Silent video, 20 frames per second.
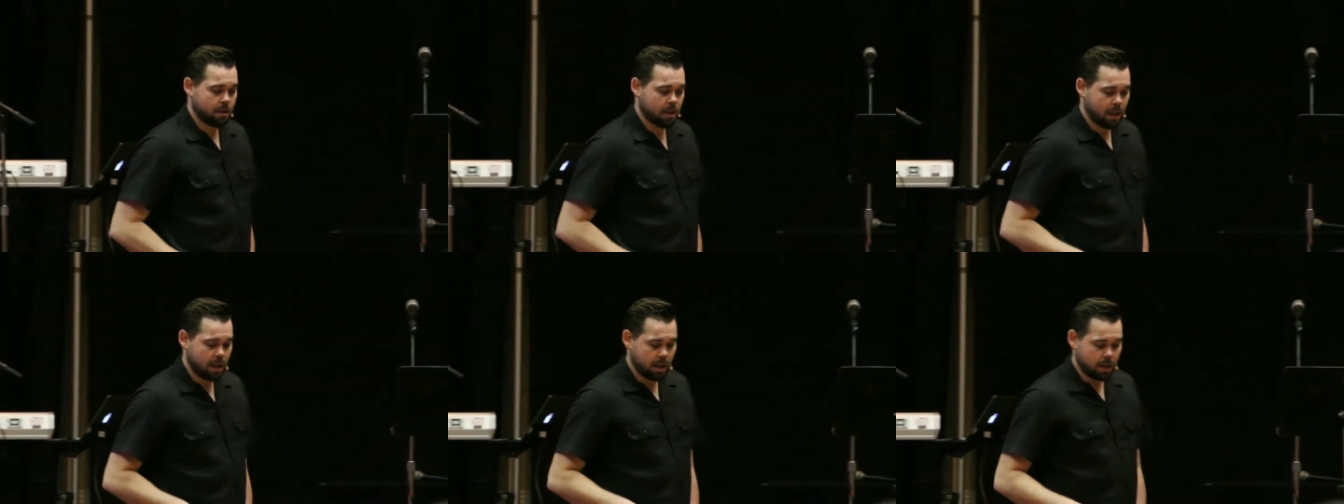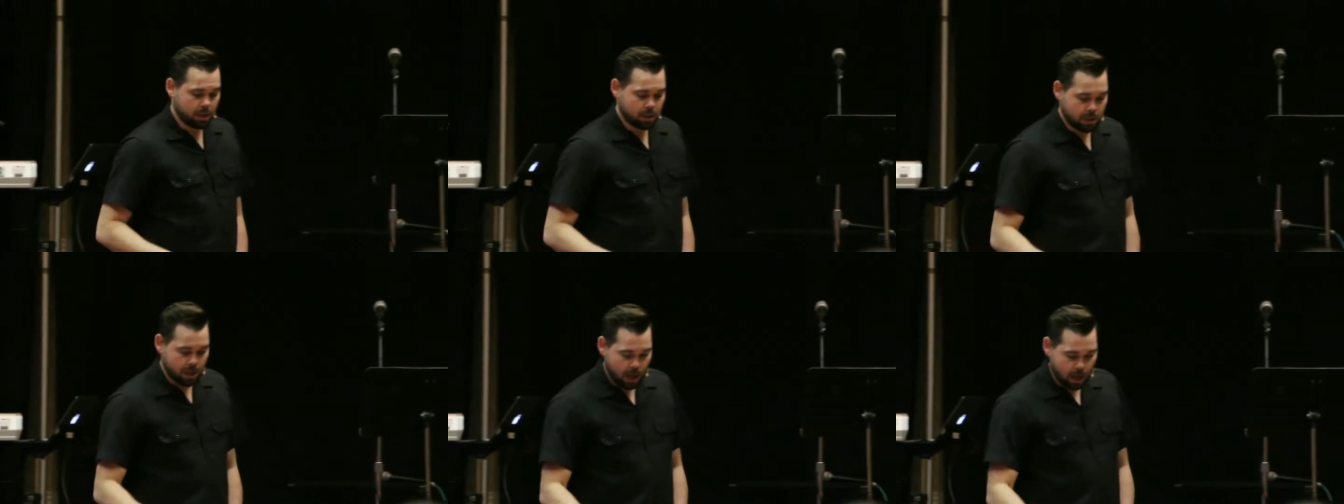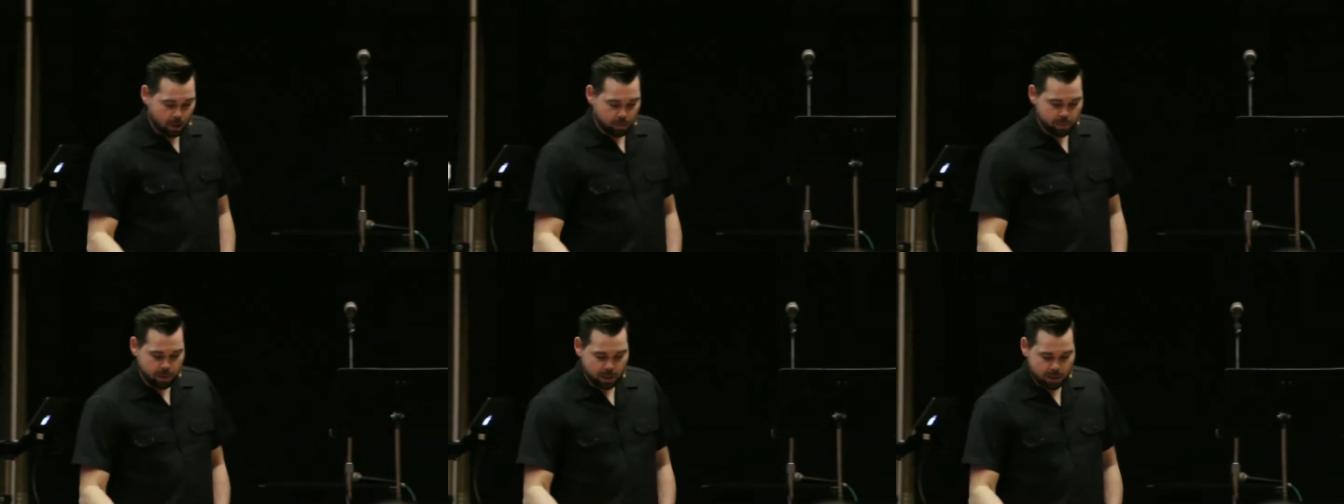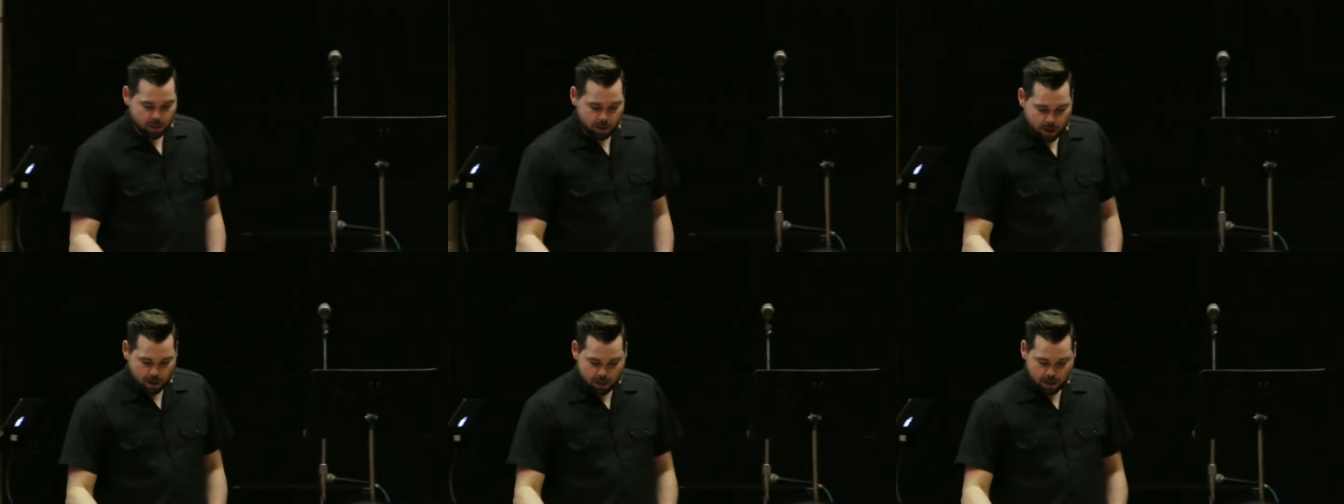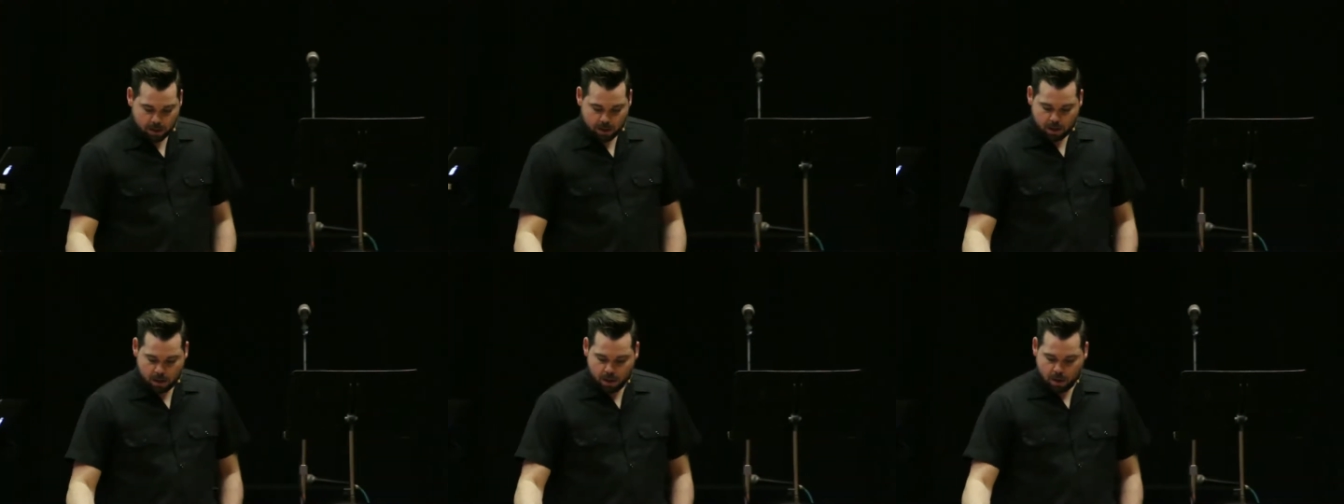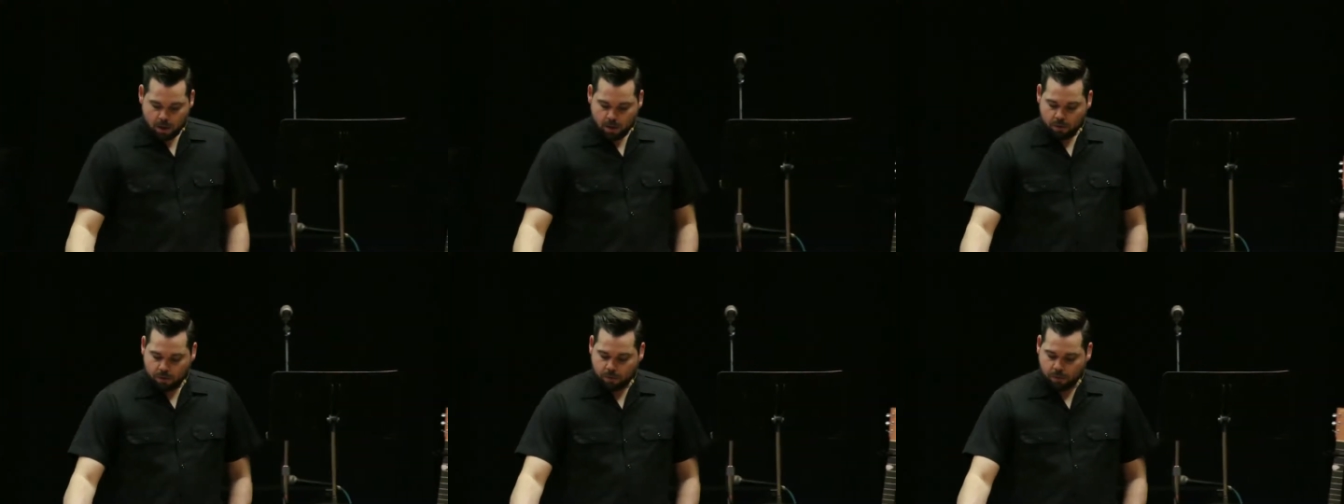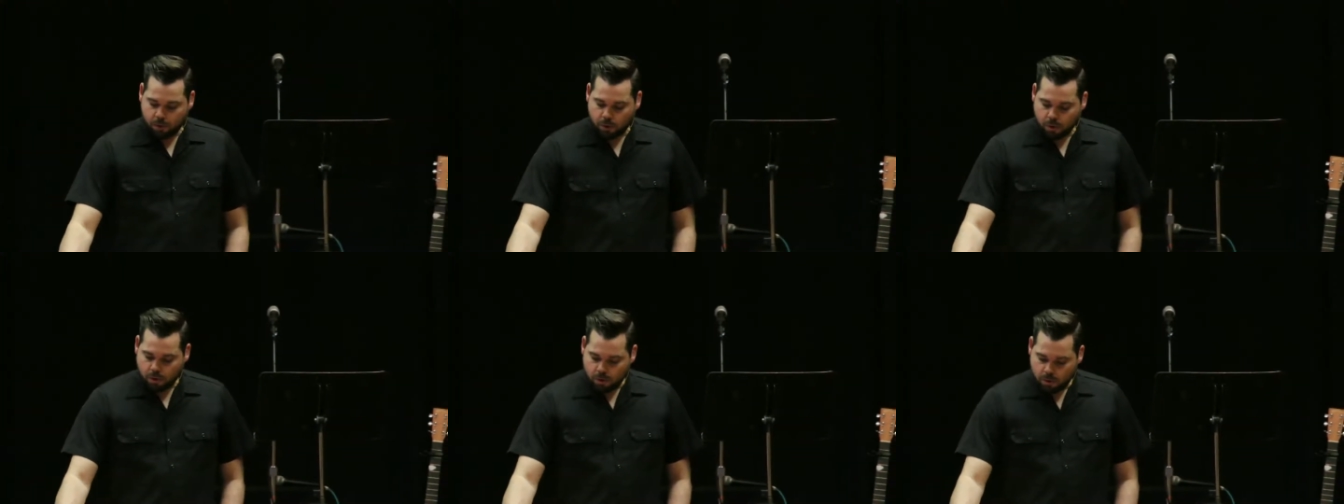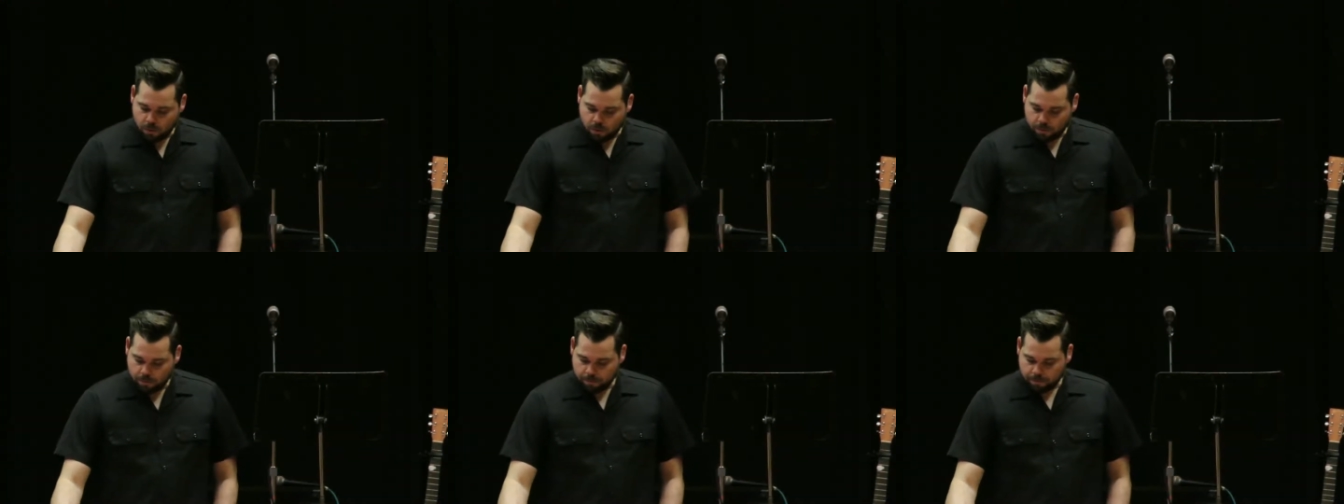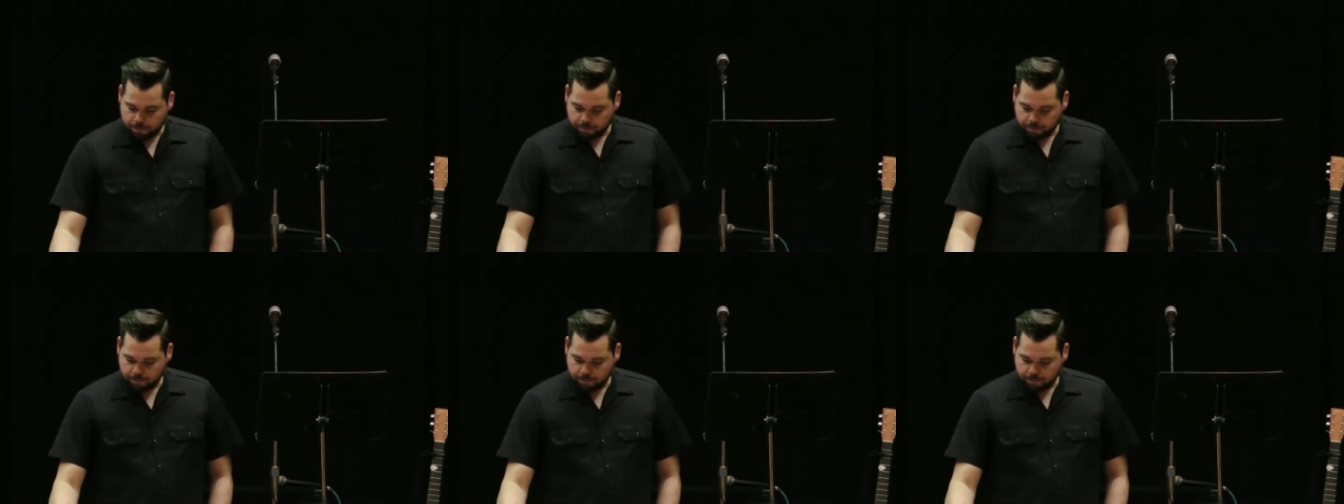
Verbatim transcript: and it shall be done for you.